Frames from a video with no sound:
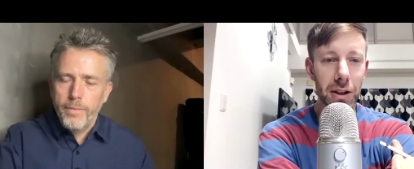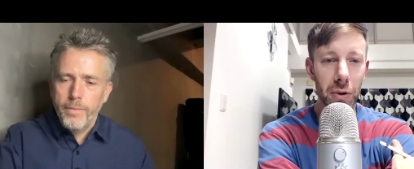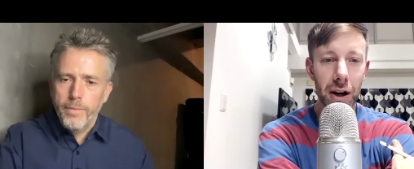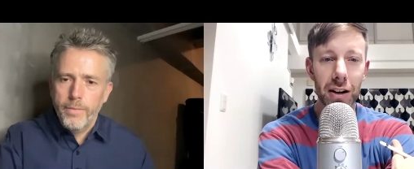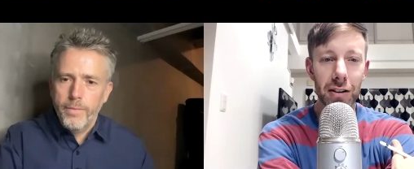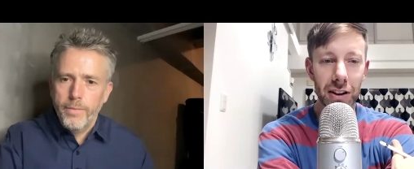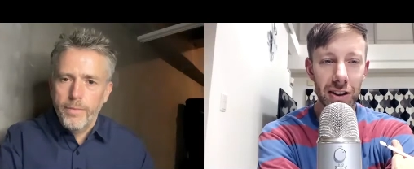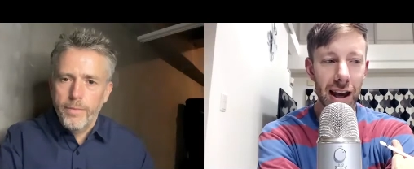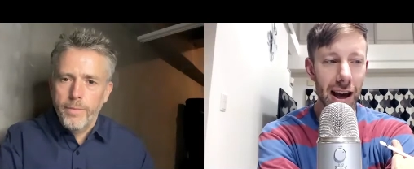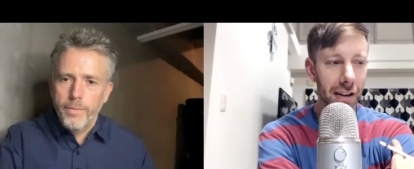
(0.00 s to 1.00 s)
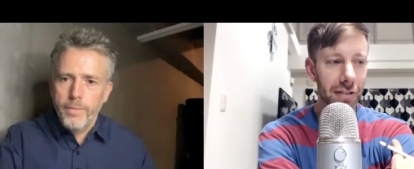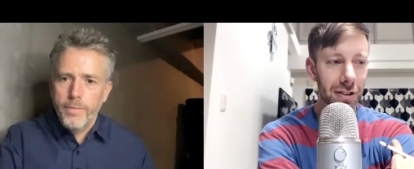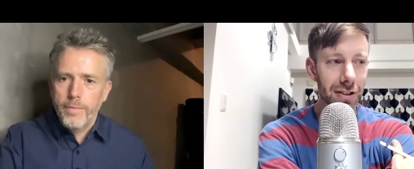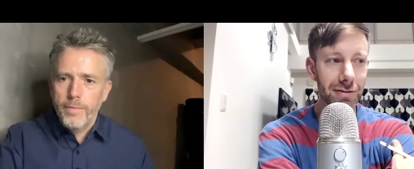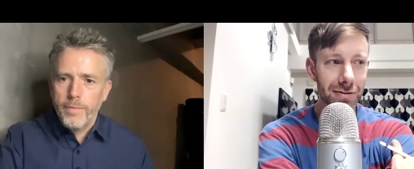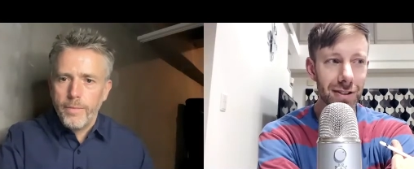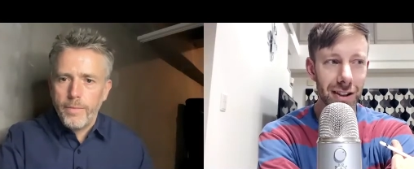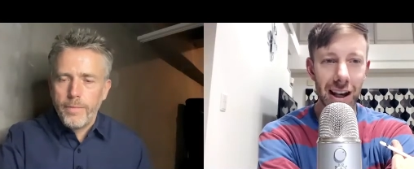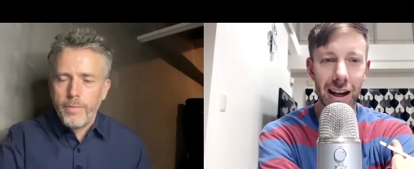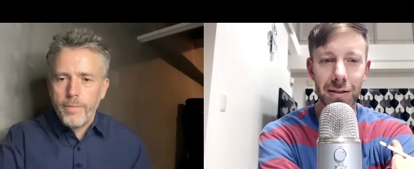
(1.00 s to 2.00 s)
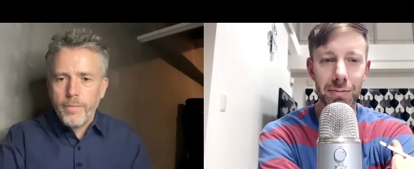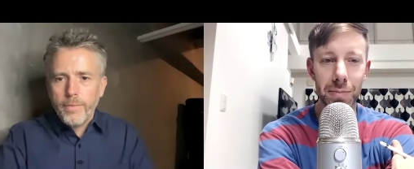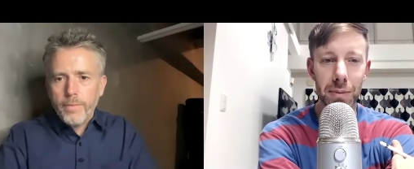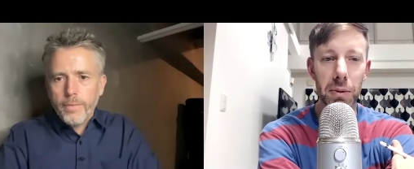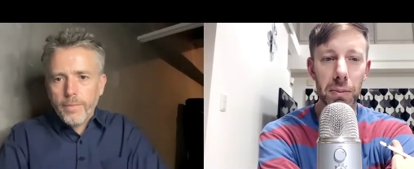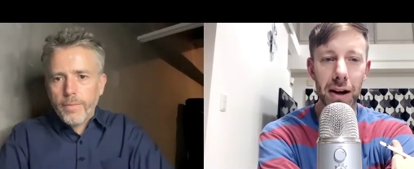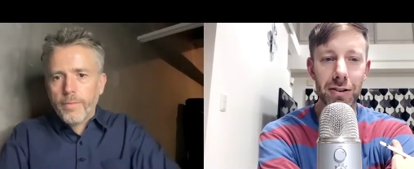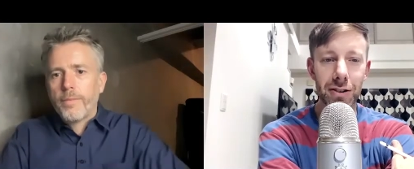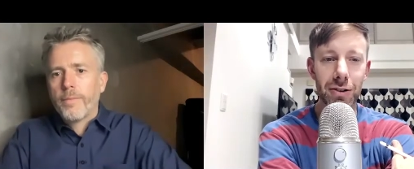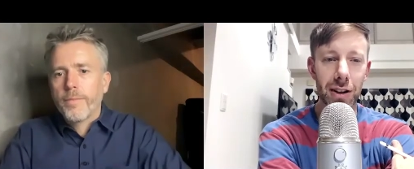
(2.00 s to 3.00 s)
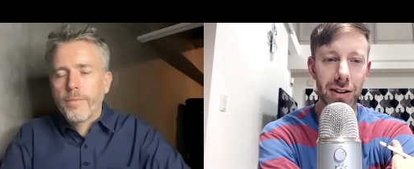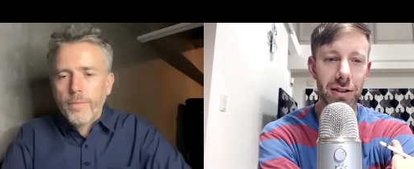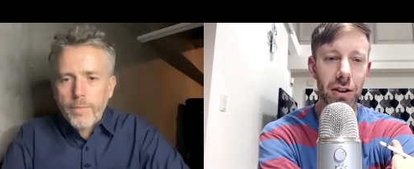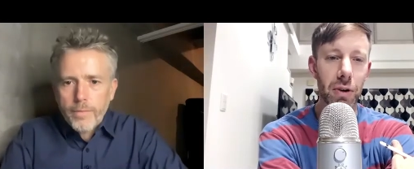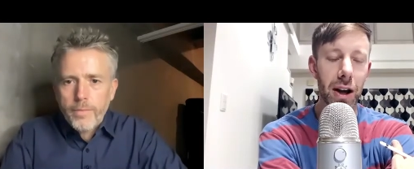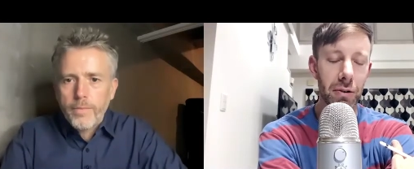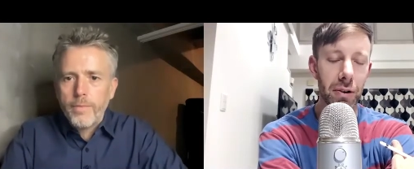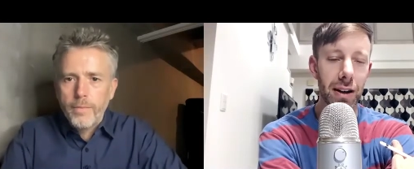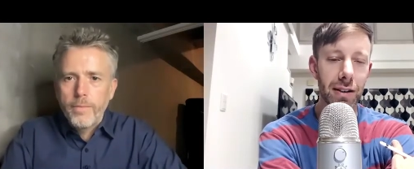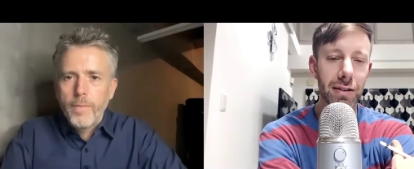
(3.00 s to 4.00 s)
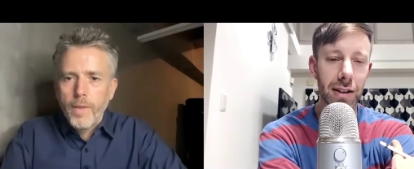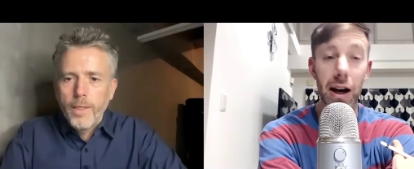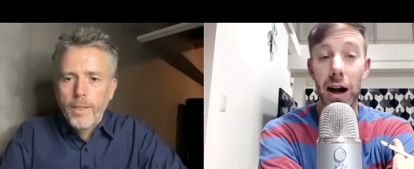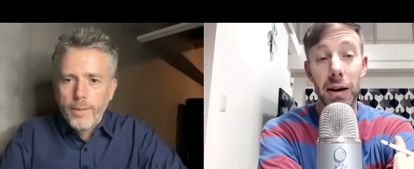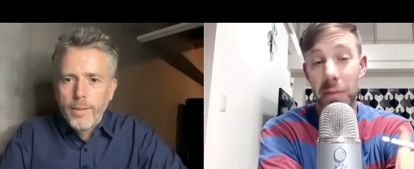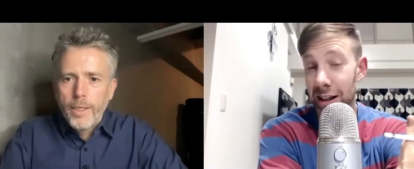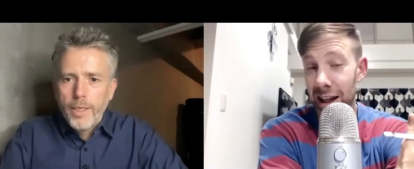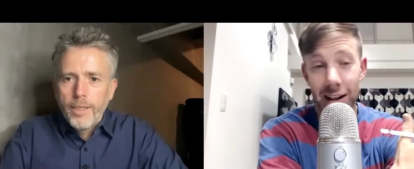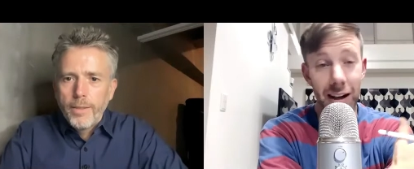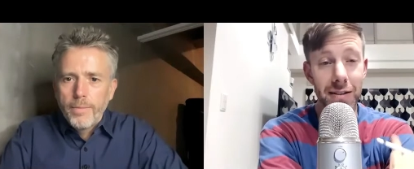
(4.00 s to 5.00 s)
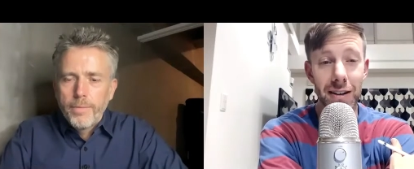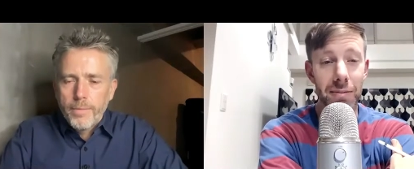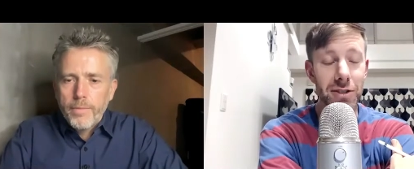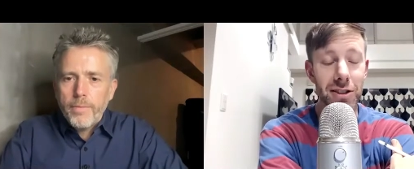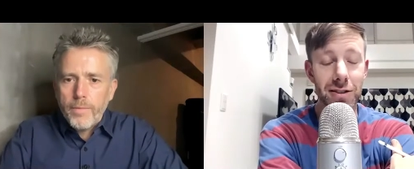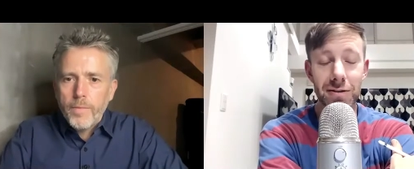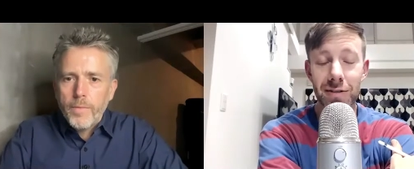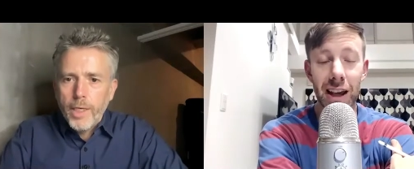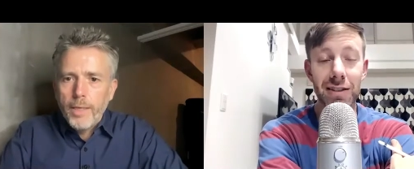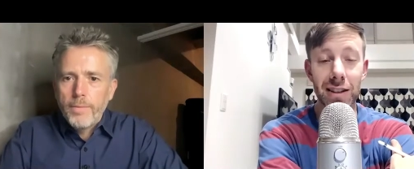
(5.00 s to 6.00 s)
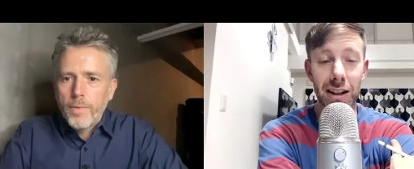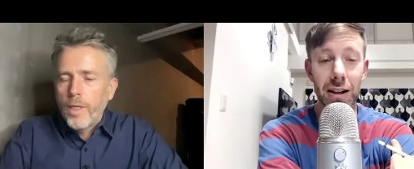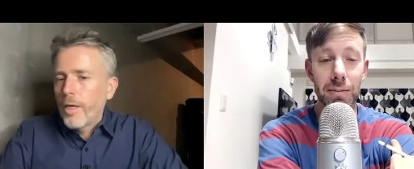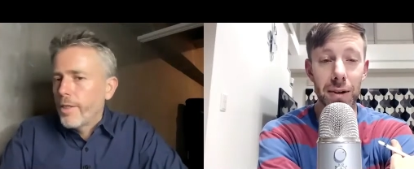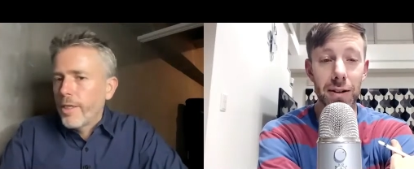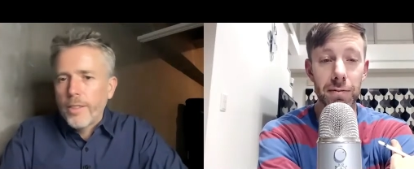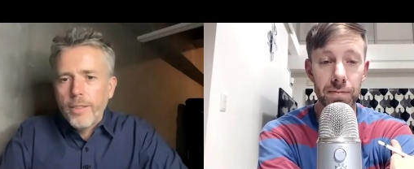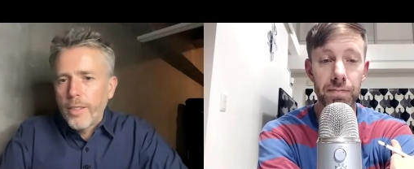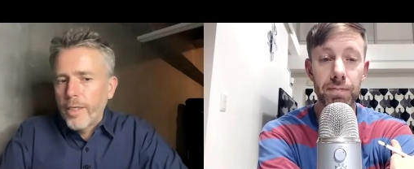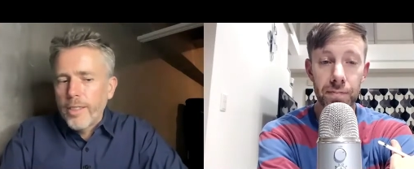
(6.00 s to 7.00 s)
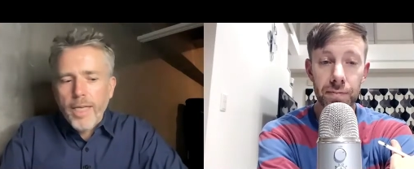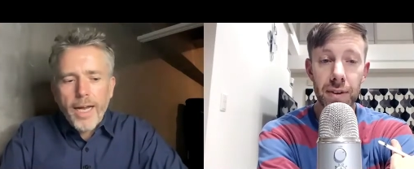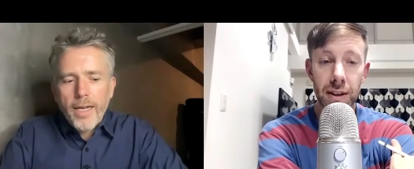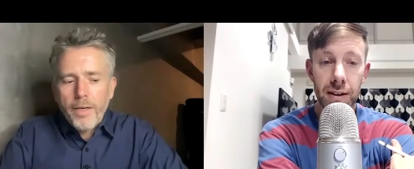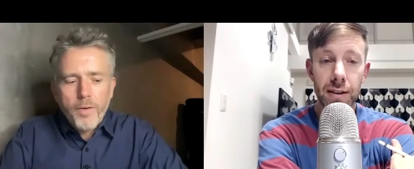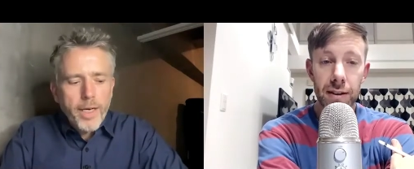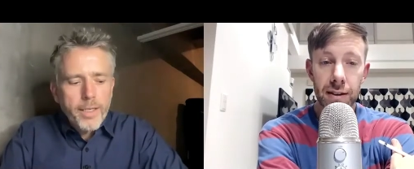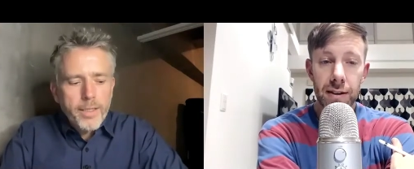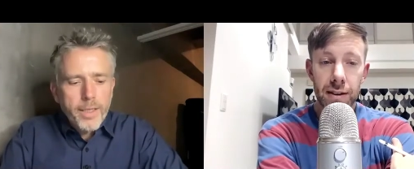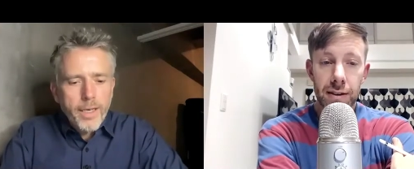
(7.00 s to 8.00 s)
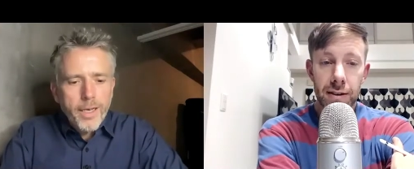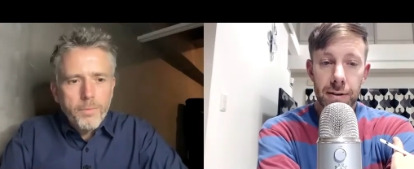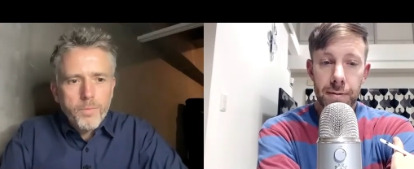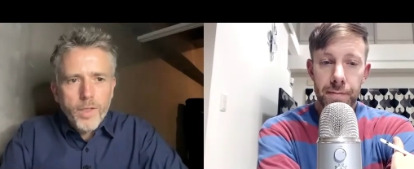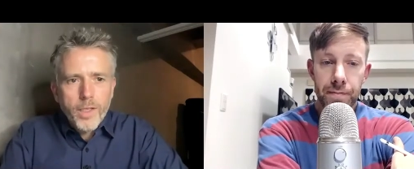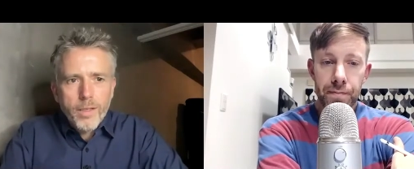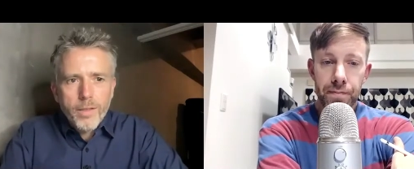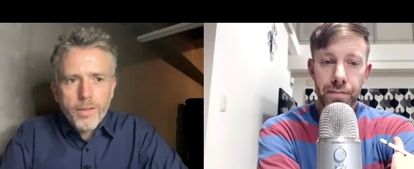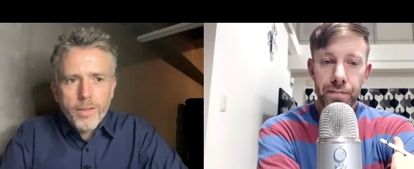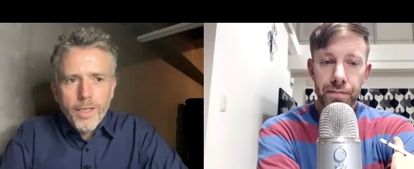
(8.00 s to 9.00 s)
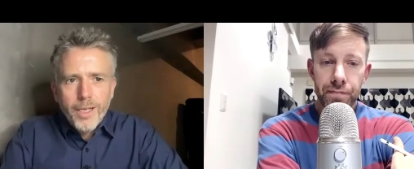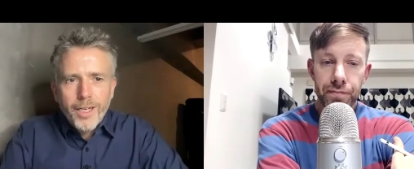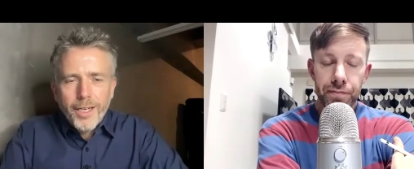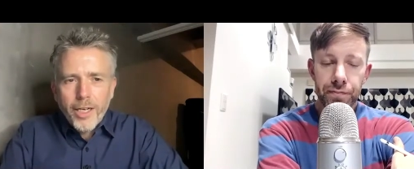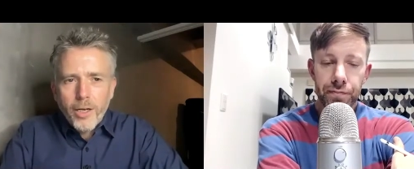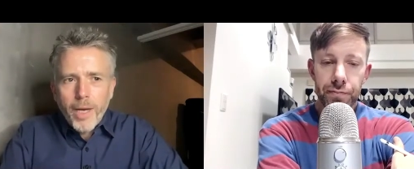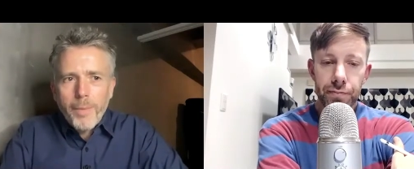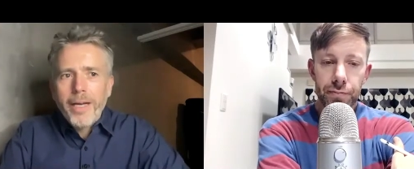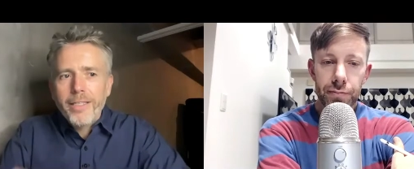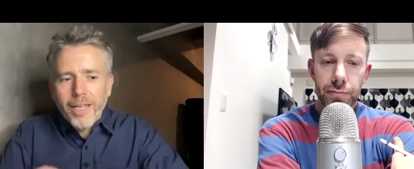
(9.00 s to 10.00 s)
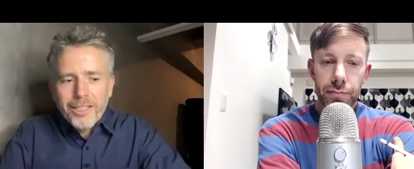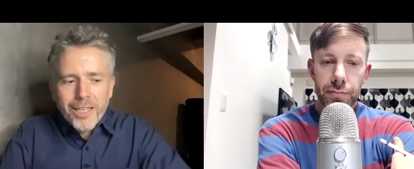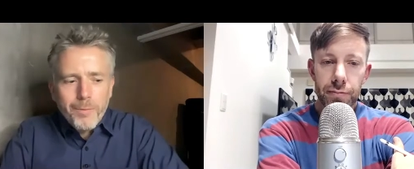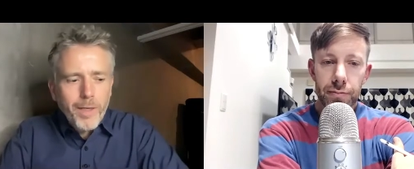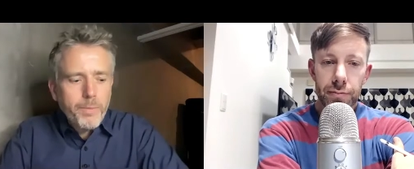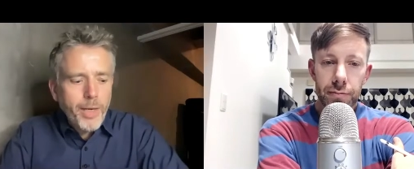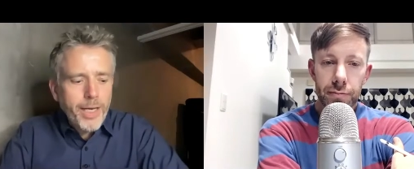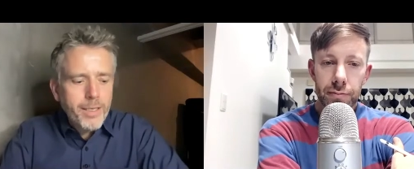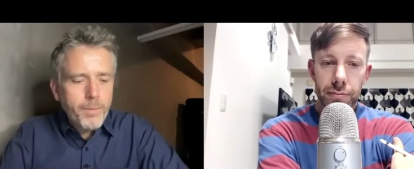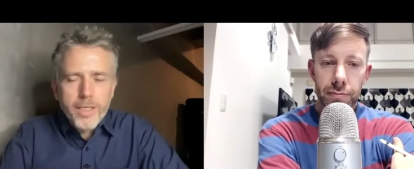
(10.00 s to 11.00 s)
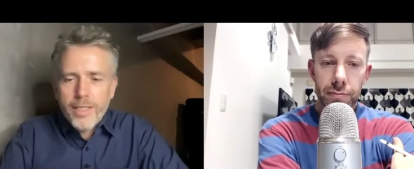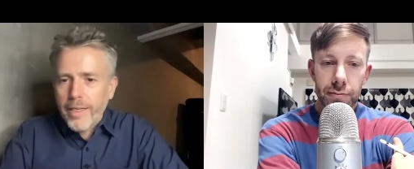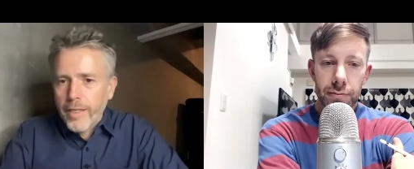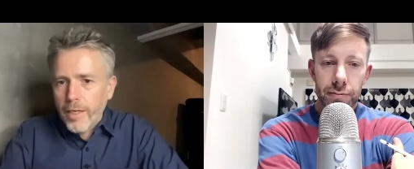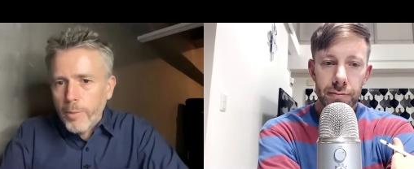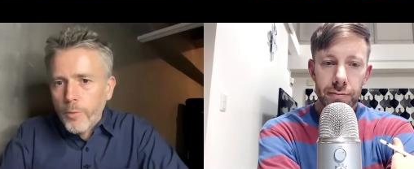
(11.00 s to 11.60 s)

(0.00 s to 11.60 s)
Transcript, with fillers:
Speaker 1: aware of, that they have to, again, be prepared to do things in the right way. I'm just guessing
Speaker 2: here. No, you're exactly right. You know, maybe I sounded a bit pessimistic there, but